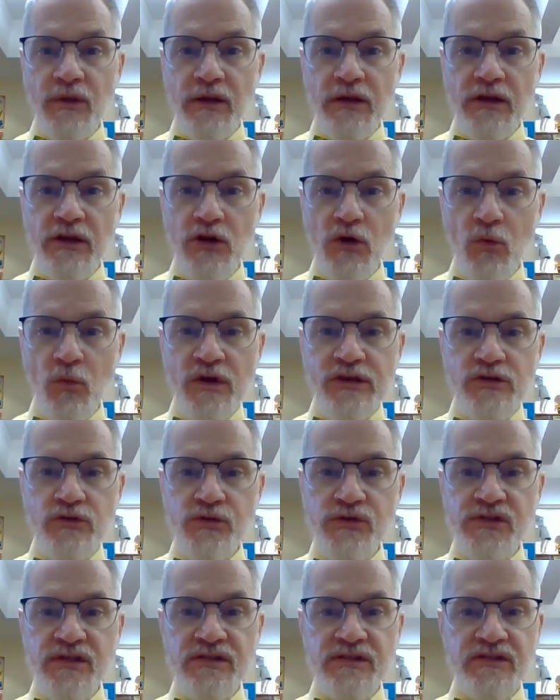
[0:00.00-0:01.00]
Here we
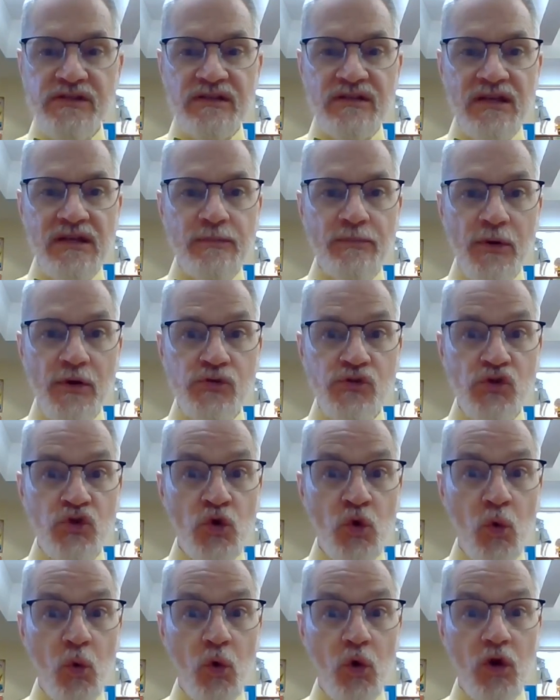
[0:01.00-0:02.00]
use this to keep us
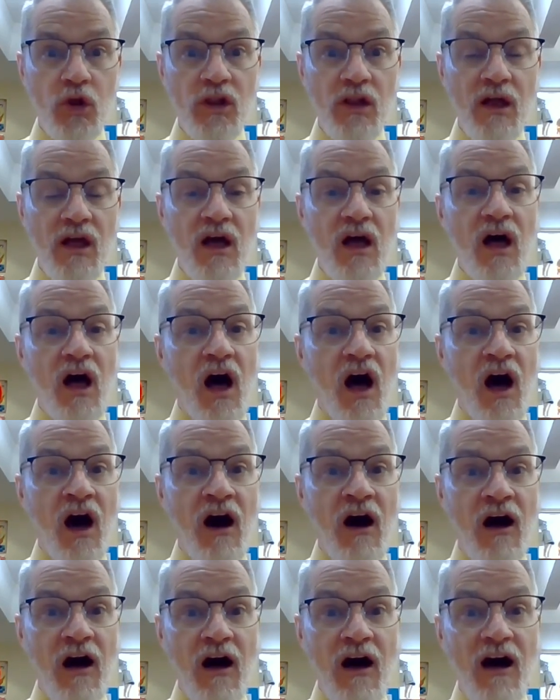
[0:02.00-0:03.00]
cool,
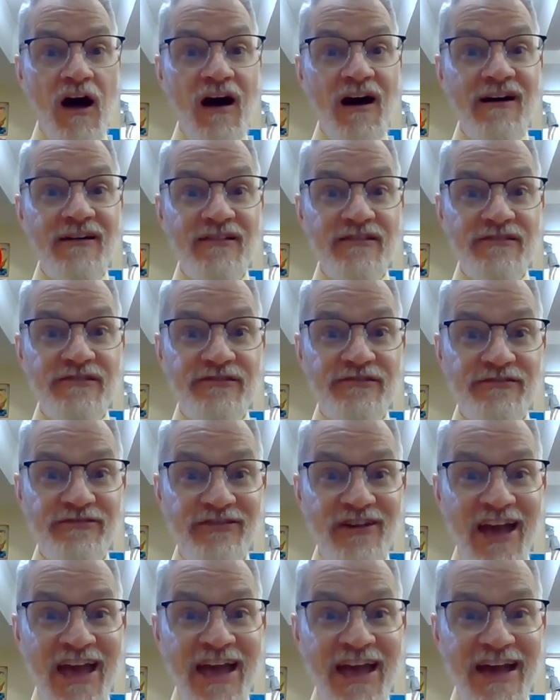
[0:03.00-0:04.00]
a
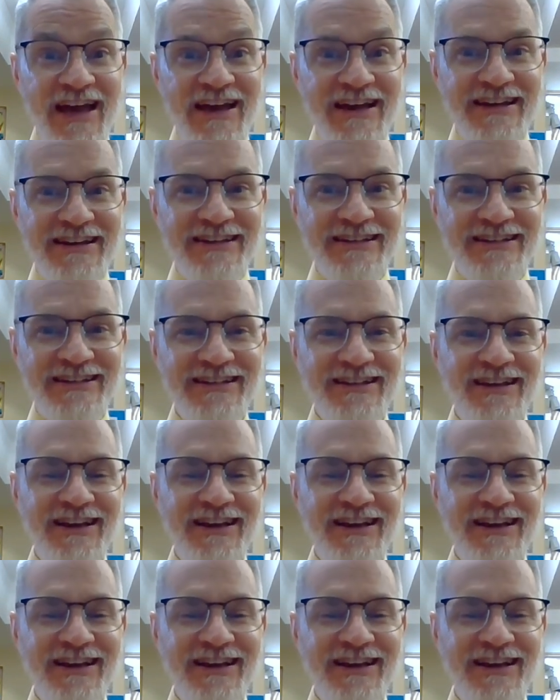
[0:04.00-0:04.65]
fan,